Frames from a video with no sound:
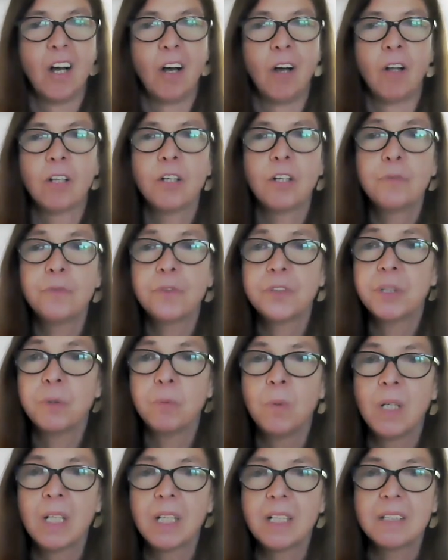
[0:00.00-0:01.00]
All over the
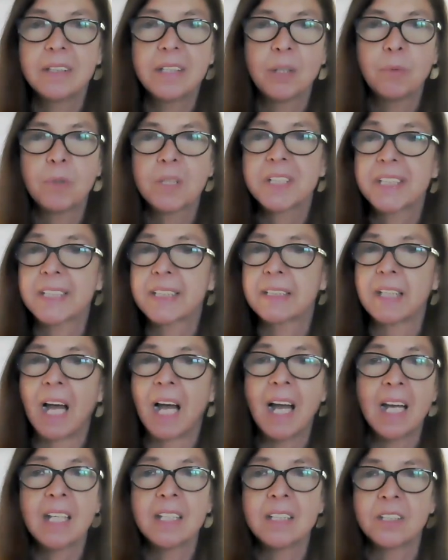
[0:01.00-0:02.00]
world, there were
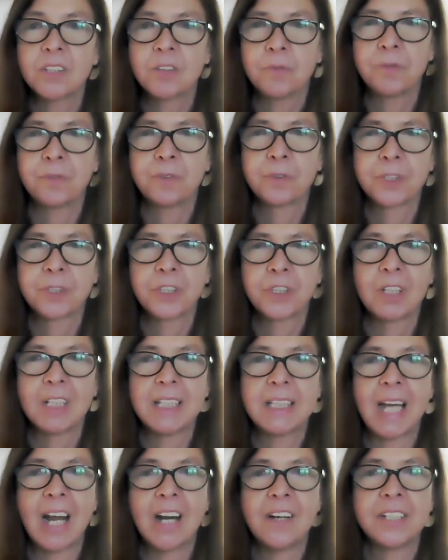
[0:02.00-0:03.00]
signs of
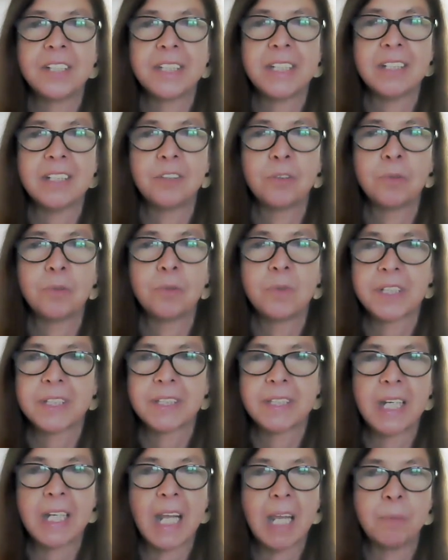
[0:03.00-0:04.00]
solidarity
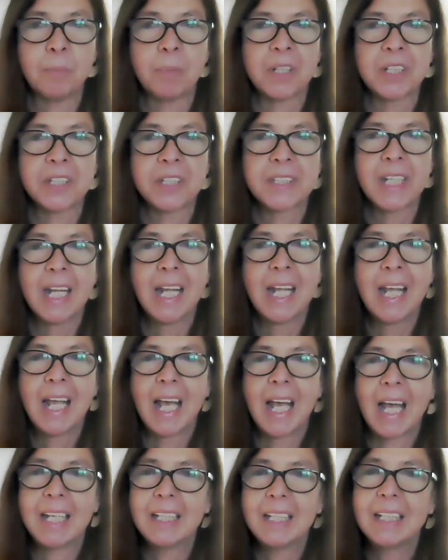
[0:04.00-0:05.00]
towards the neighbors
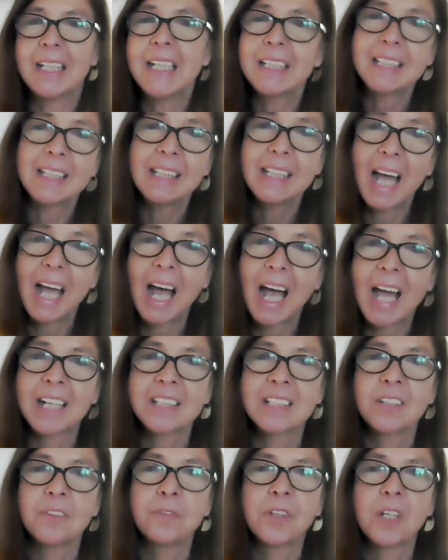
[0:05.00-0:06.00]
and little
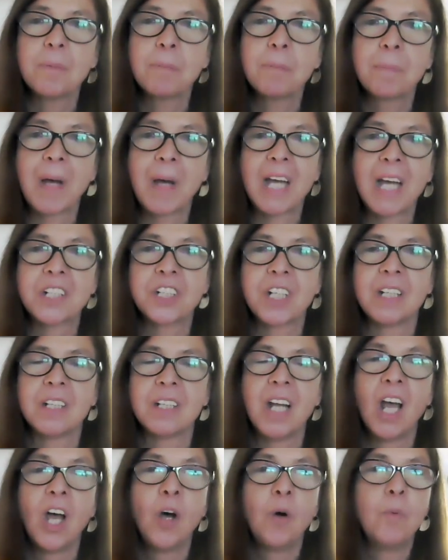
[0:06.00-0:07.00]
acts of
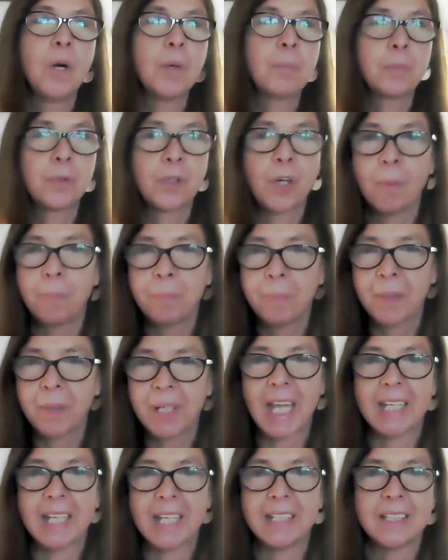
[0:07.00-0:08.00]
compassion were
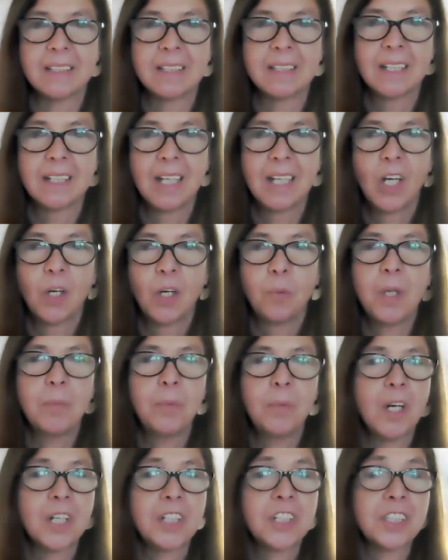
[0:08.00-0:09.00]
propagated. We
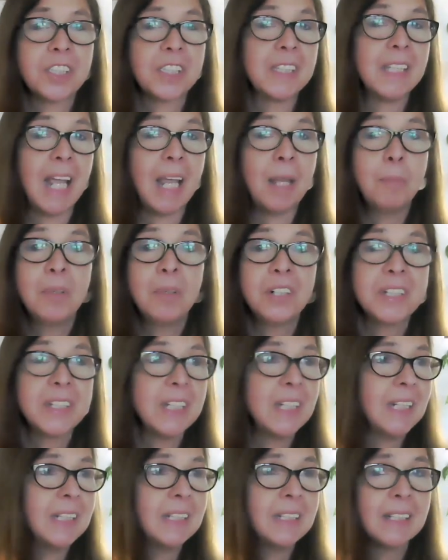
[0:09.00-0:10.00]
watched neighbors
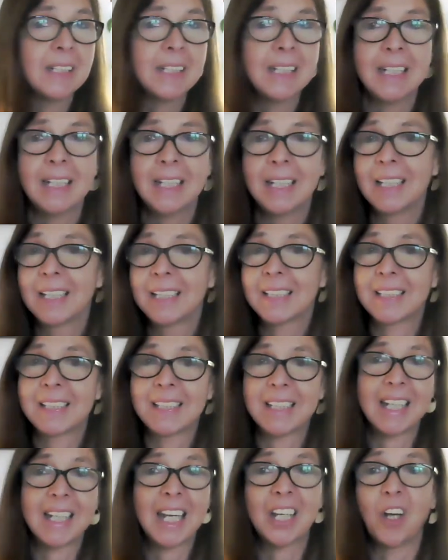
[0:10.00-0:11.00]
in Italy
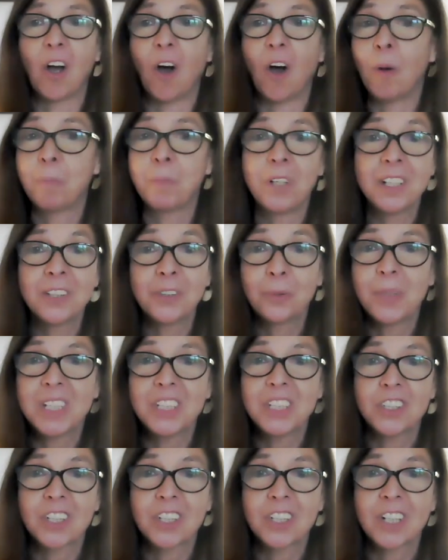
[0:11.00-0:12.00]
singing opera to
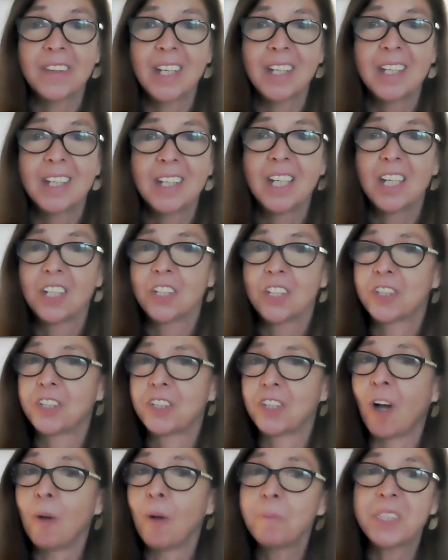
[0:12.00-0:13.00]
each other,
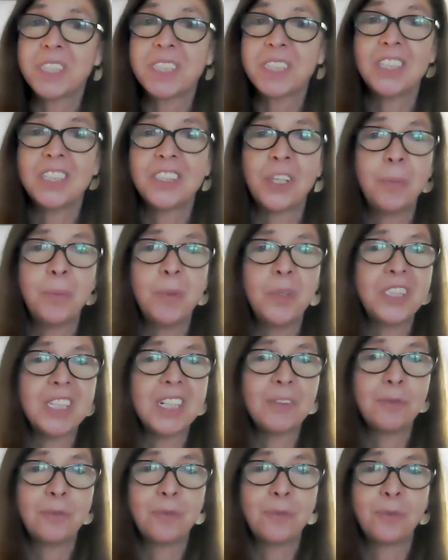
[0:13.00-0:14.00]
shops
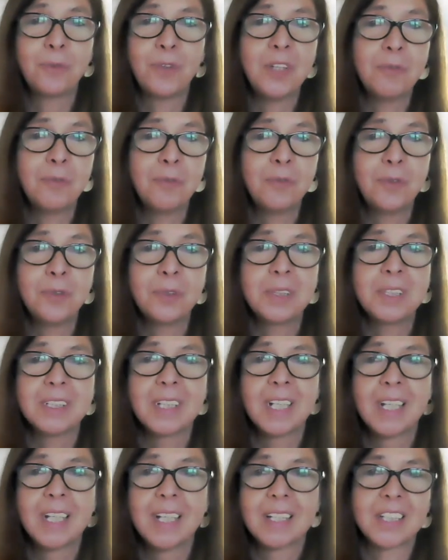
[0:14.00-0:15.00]
distributing free food,
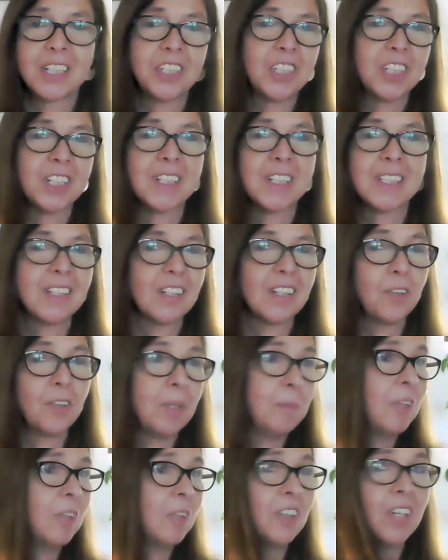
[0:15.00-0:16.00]
such as the
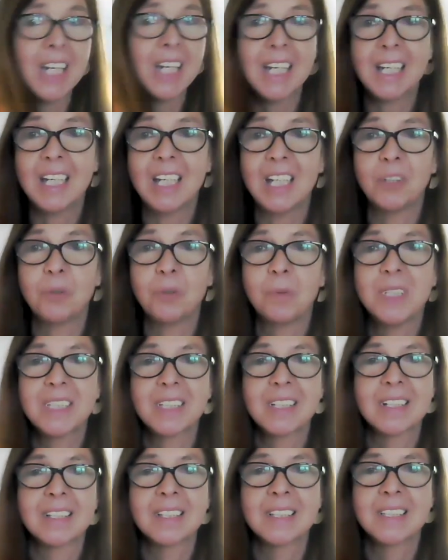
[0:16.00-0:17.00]
Creamery in
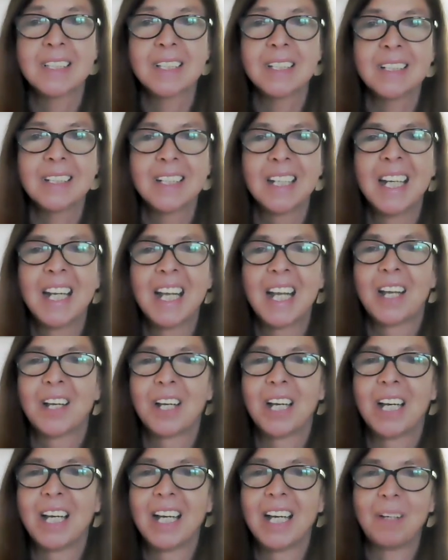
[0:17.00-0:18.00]
Wisconsin,
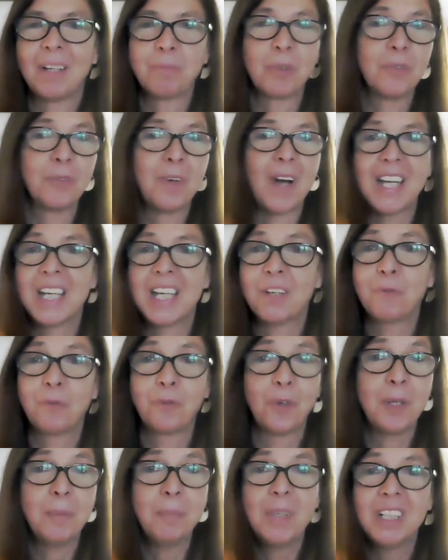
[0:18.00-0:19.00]
uh, providing
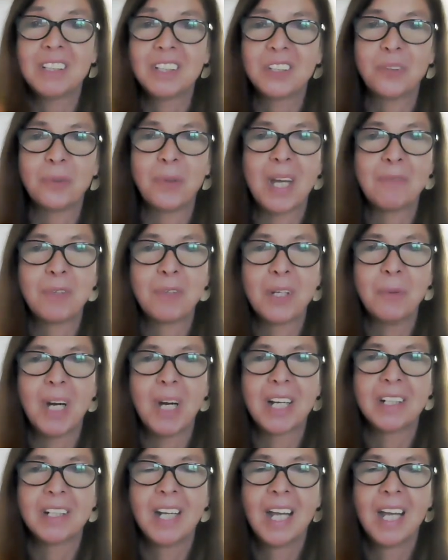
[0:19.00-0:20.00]
free milk to everyone.